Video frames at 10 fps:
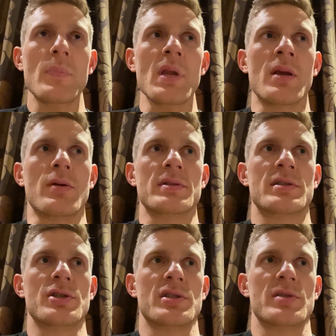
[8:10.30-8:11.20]
It's
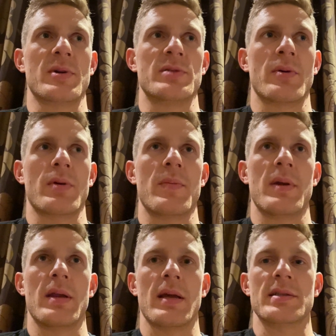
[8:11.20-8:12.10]
just as much about
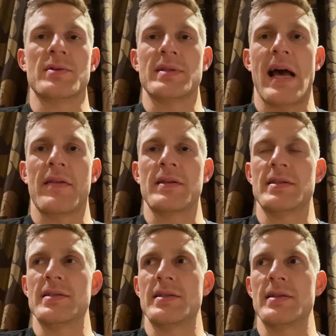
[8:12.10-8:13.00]
competing against those
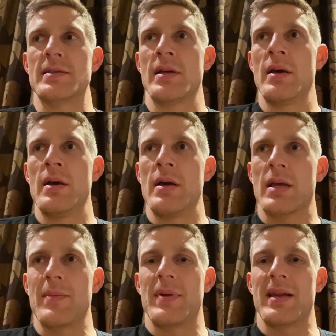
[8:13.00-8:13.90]
athletes as it is
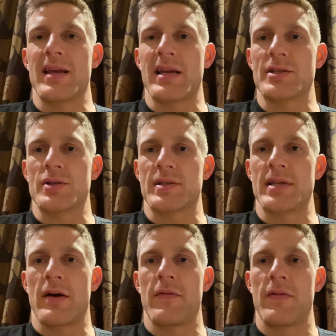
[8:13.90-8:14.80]
competing against
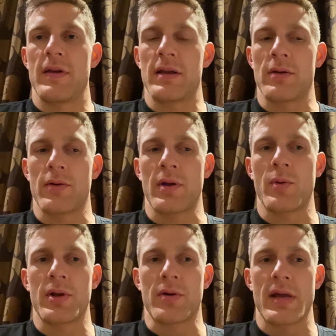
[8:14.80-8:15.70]
yourself and learning
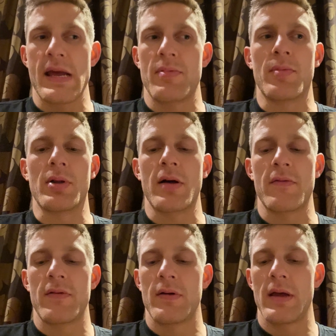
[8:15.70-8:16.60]
what you're capable
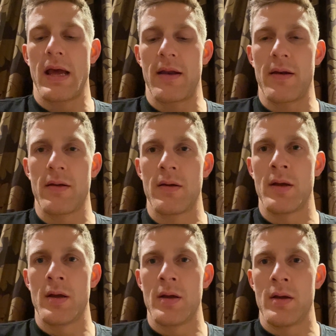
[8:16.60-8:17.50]
of. And
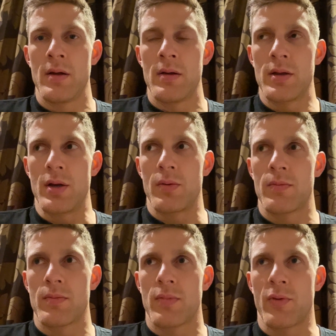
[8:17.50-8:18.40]

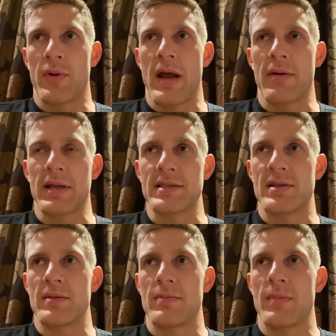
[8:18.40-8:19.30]
throwing down against
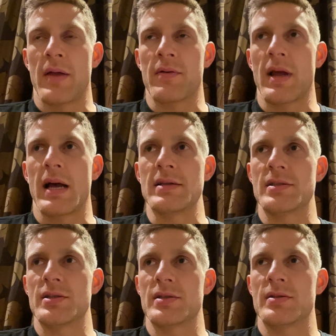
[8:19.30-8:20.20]
the other guys
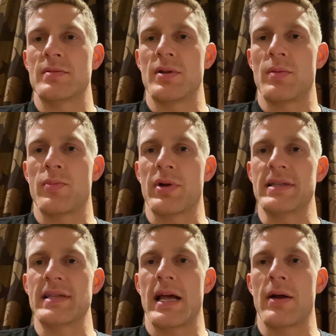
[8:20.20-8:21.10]
just
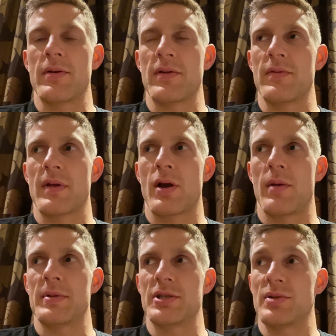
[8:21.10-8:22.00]
brings that out of you. The
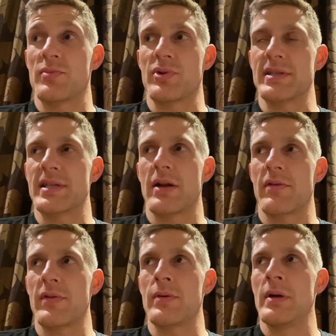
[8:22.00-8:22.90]
competition brings it out
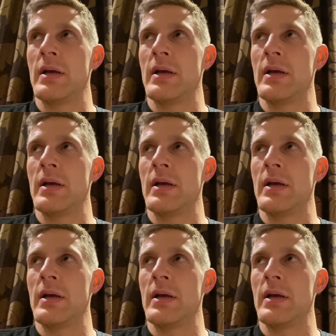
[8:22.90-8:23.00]
of you,